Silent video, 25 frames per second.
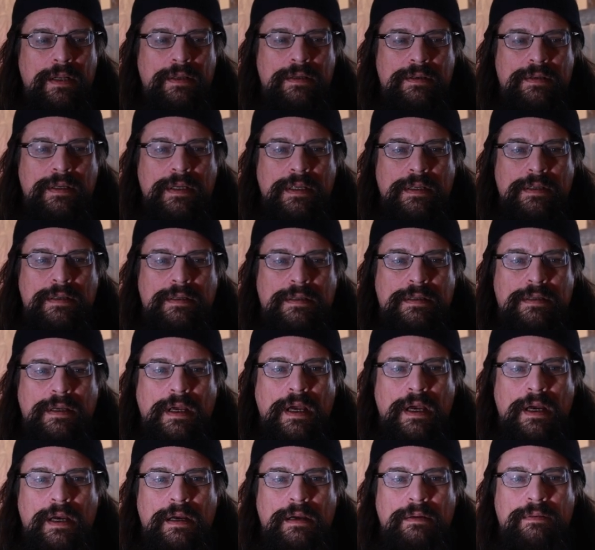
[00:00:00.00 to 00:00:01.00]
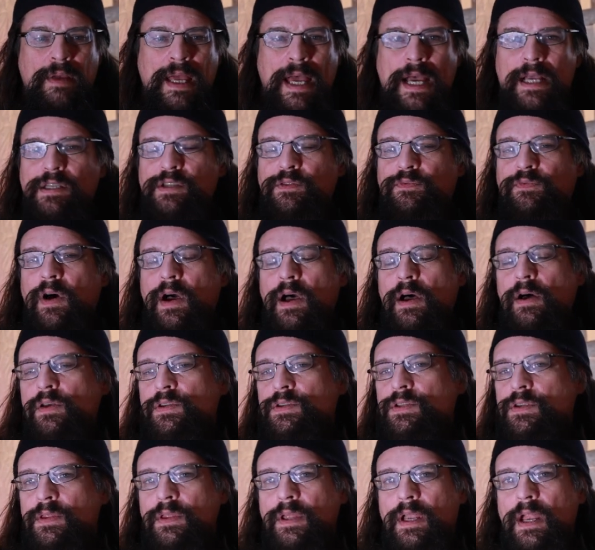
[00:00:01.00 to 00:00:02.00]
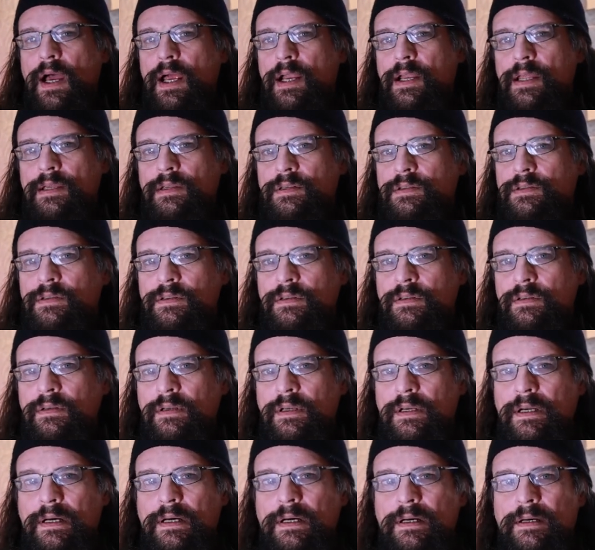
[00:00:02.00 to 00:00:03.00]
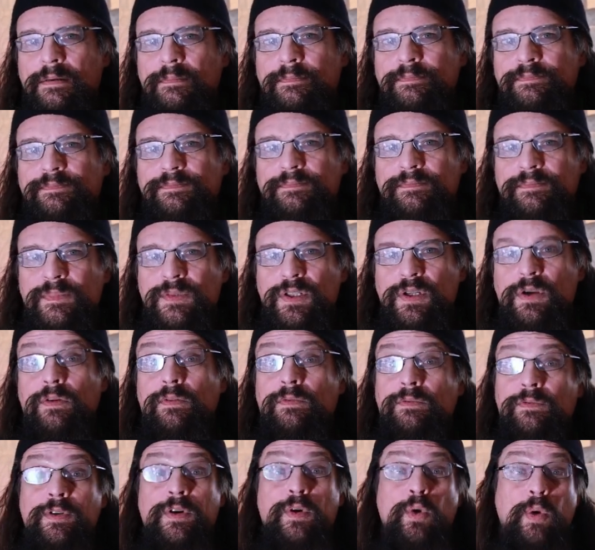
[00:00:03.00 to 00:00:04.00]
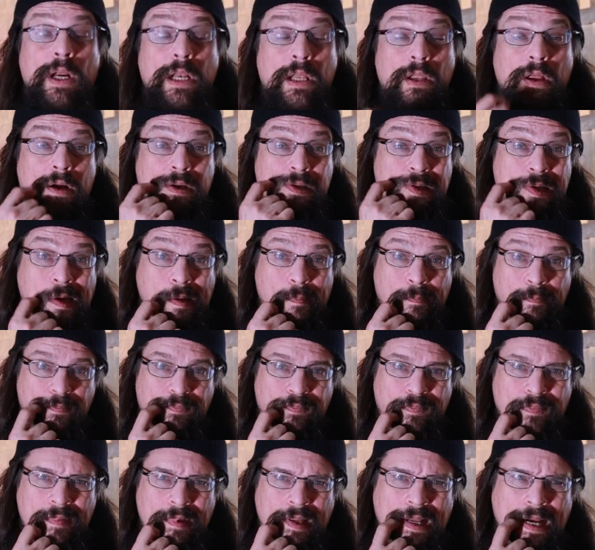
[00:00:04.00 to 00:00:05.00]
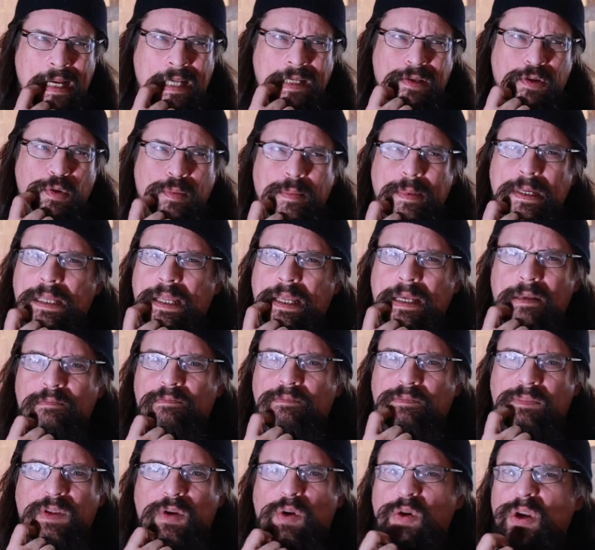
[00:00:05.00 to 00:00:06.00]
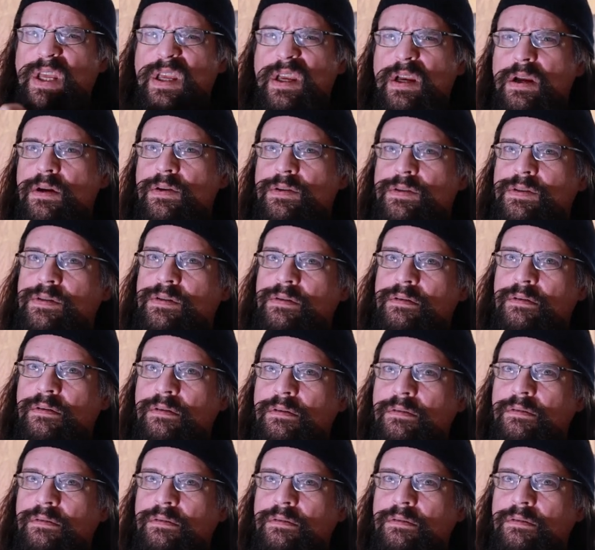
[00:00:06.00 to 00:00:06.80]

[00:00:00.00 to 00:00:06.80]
since X-Files in the 90s, so for quite a long time. I guess it would be like 30 years.